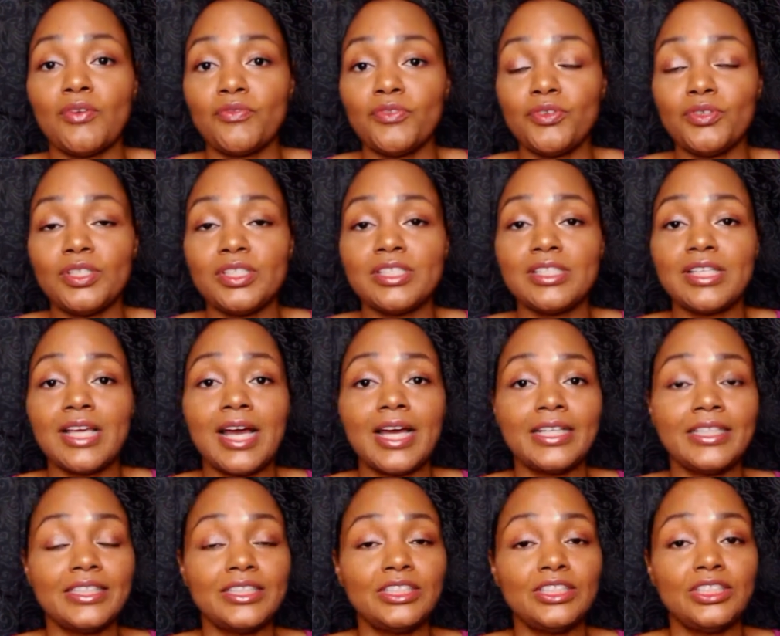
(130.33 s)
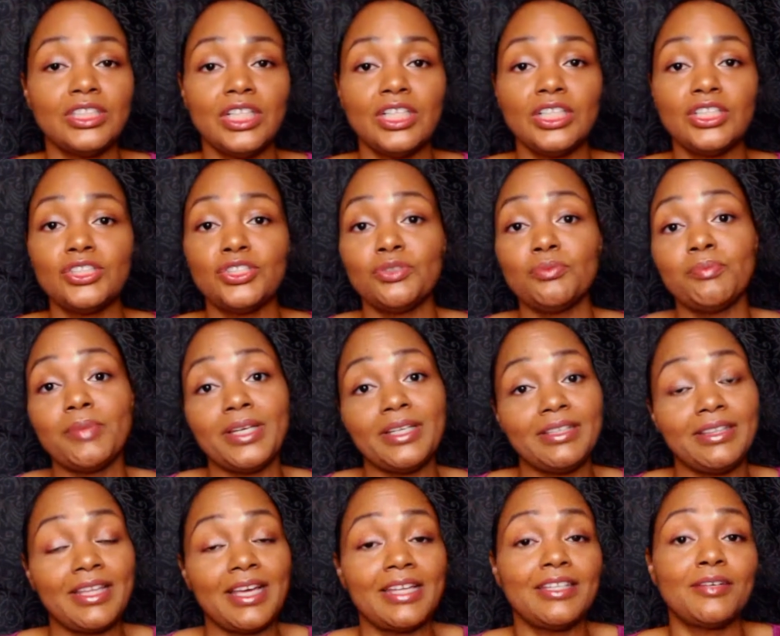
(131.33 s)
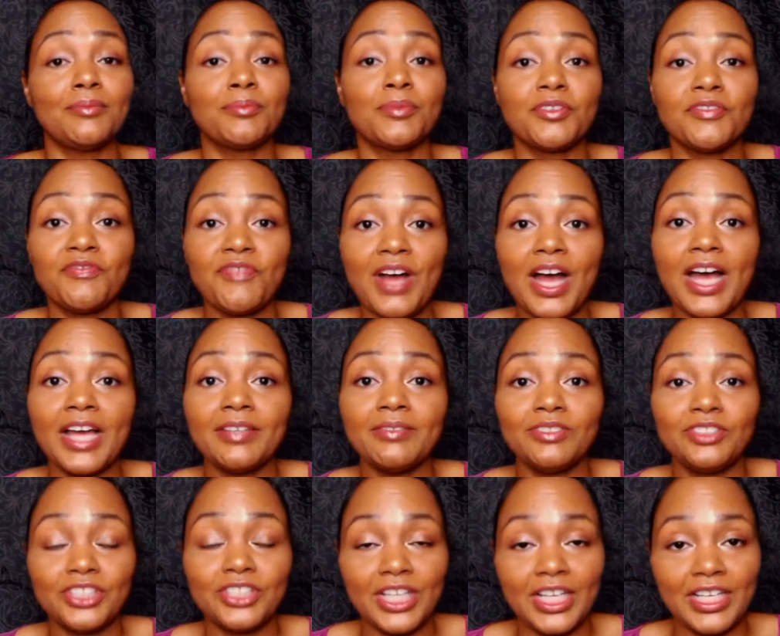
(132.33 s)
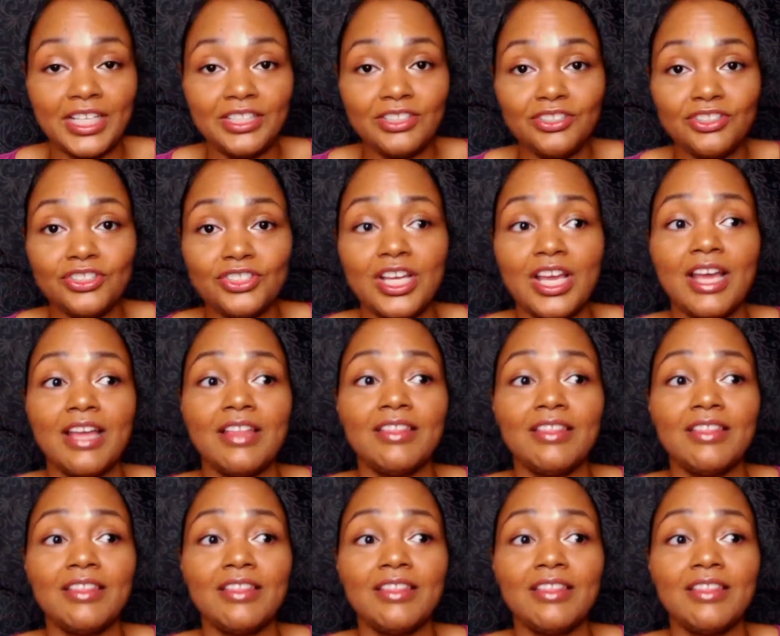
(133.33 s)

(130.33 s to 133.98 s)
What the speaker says: If you decided to make that number 5 change,